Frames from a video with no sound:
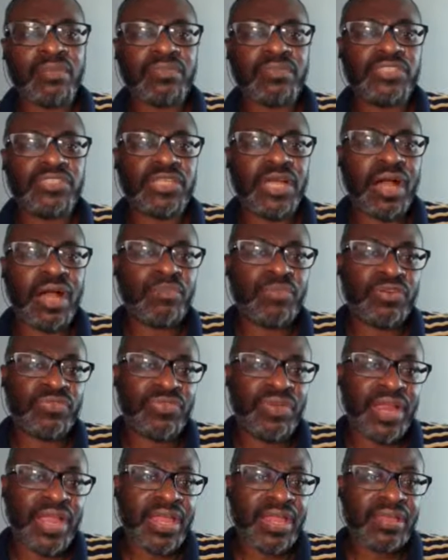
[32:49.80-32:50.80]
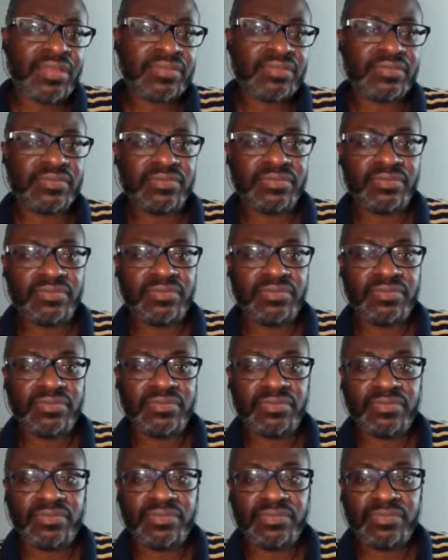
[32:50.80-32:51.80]
John Morant.
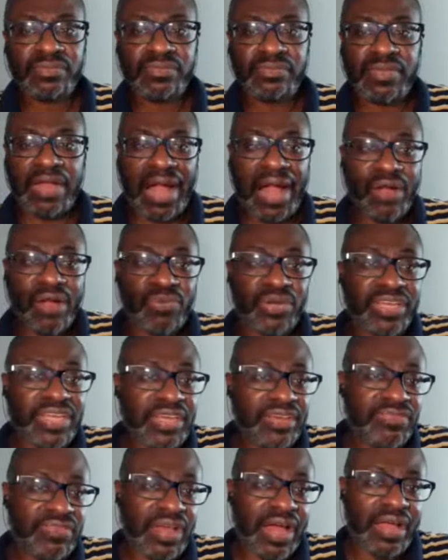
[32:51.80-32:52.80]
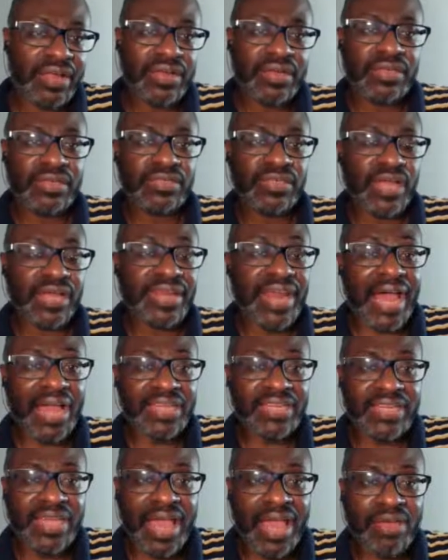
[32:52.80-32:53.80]
Not
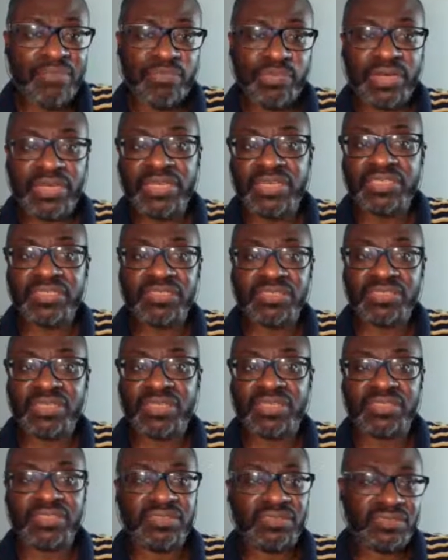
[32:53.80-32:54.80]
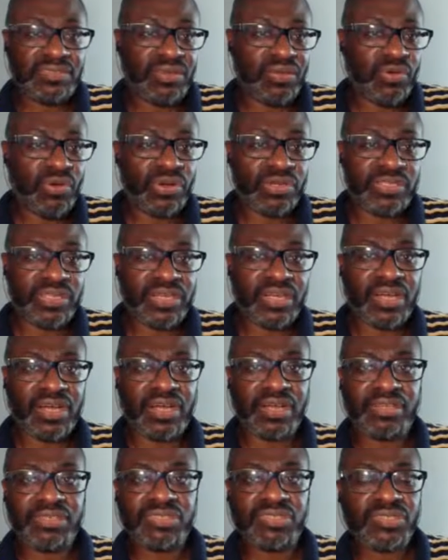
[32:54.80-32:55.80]
yet, but he's on the
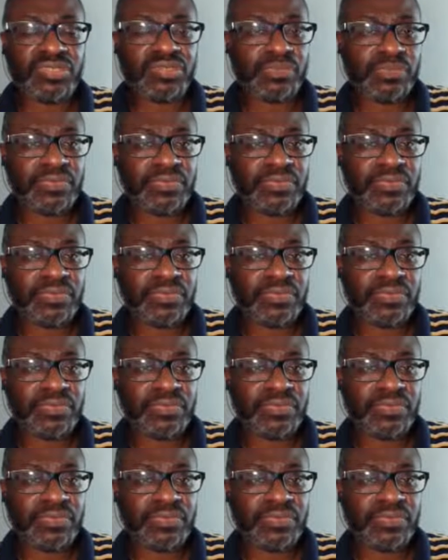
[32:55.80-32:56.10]
cusp.